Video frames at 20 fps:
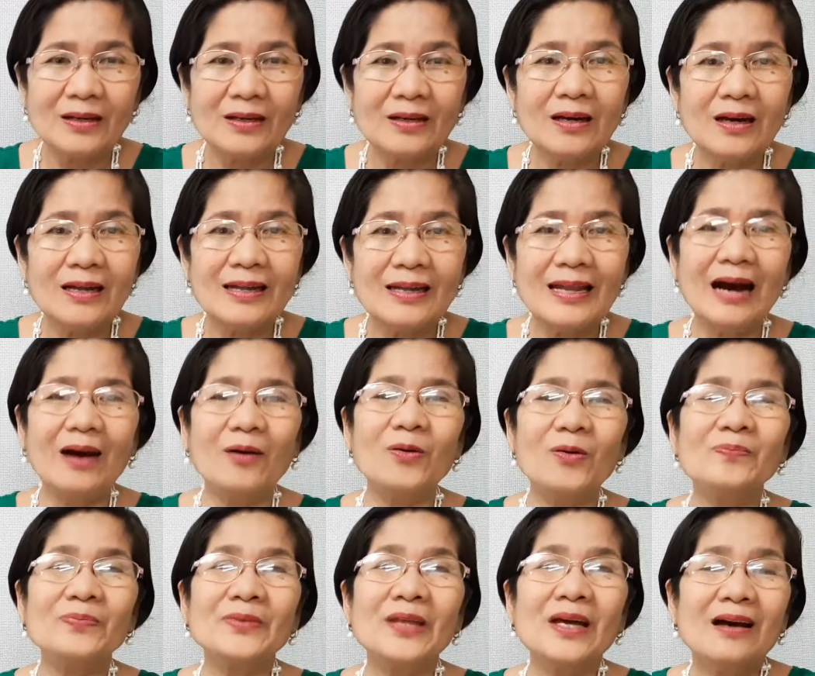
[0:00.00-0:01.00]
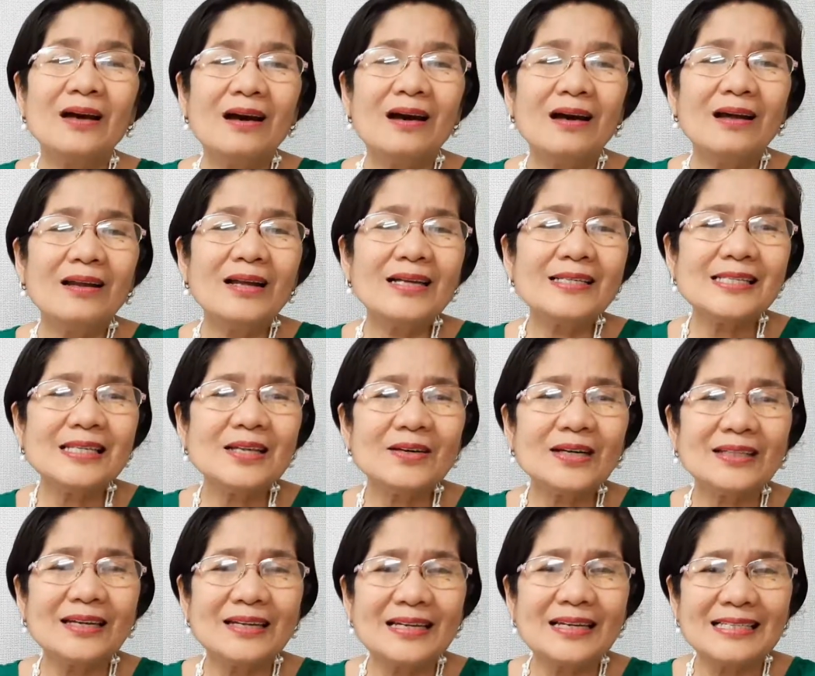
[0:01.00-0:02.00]
Now, let's look at
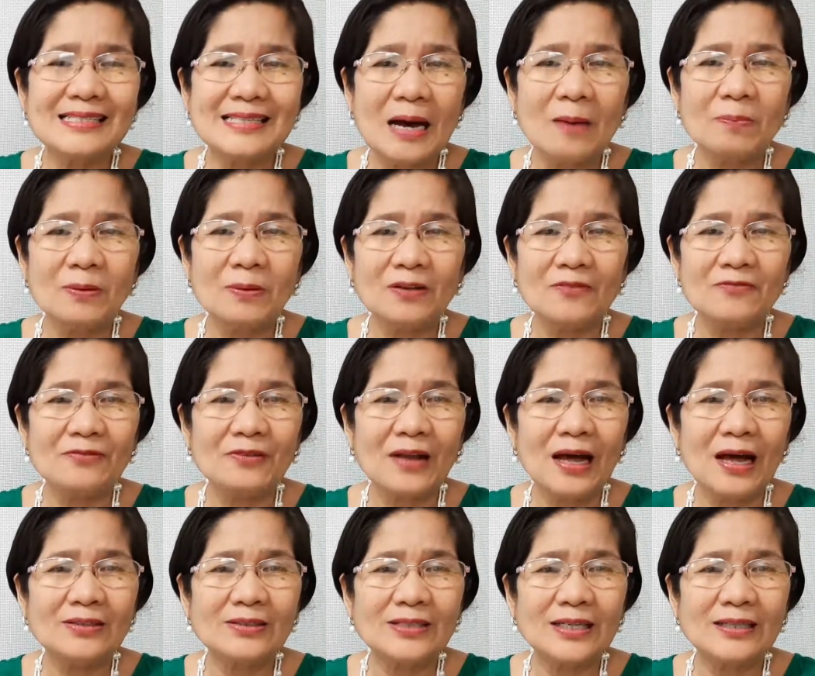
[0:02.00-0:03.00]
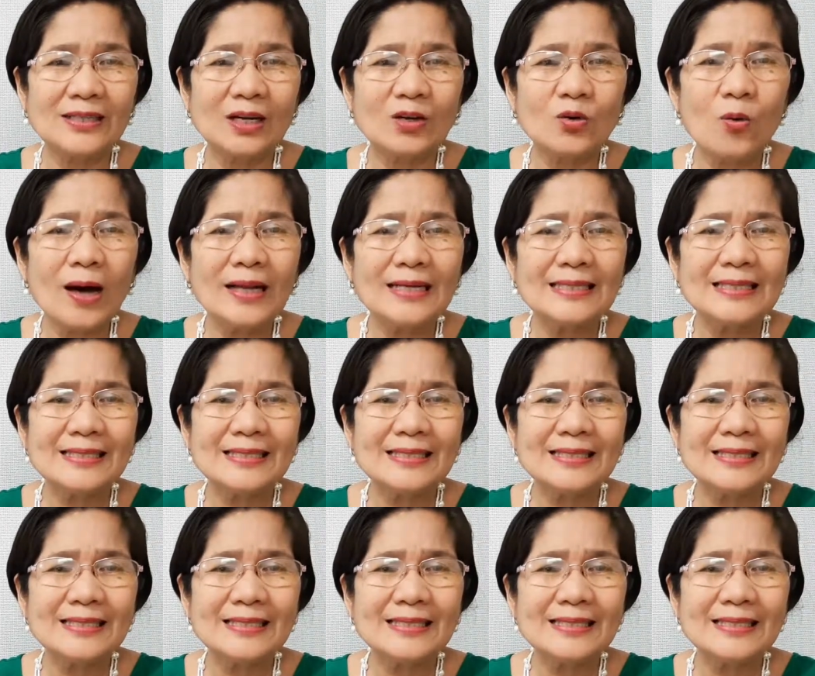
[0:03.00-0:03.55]
an example of flouting the quality